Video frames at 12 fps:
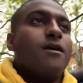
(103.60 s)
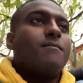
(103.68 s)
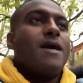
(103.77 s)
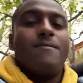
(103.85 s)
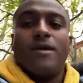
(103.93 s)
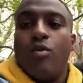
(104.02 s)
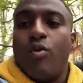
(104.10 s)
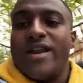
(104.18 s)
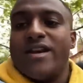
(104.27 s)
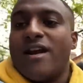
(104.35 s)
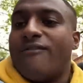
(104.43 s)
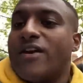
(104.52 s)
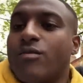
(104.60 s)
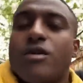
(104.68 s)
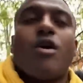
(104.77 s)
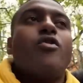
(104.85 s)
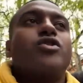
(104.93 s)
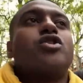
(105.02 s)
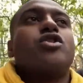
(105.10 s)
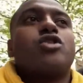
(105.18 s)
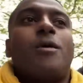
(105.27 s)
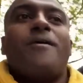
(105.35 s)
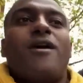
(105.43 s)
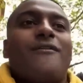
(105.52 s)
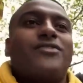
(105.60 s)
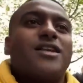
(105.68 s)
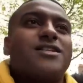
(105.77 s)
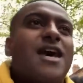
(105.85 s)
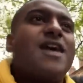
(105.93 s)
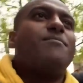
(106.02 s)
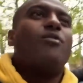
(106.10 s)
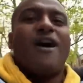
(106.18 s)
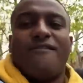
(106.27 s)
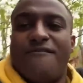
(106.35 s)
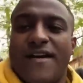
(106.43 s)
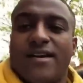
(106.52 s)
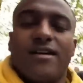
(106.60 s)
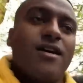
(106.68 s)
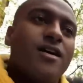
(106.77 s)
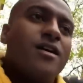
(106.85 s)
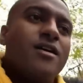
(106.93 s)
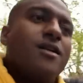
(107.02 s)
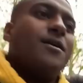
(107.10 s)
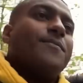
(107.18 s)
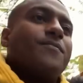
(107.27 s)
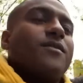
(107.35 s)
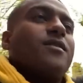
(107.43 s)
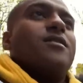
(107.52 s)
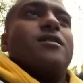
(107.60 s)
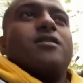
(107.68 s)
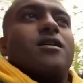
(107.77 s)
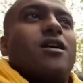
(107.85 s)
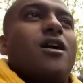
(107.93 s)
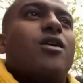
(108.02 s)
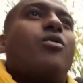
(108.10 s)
Maybe a win and I think we go into the top half of the table. I think. Oh,